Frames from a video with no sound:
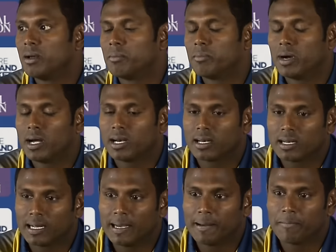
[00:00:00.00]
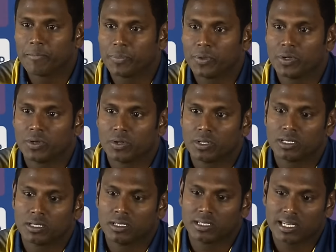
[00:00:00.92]
But um, you know, the
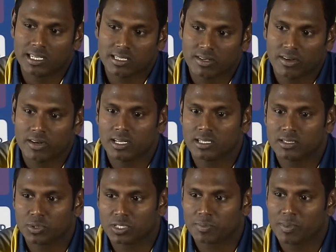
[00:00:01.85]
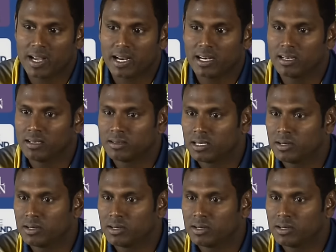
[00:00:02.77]
the Test series was played in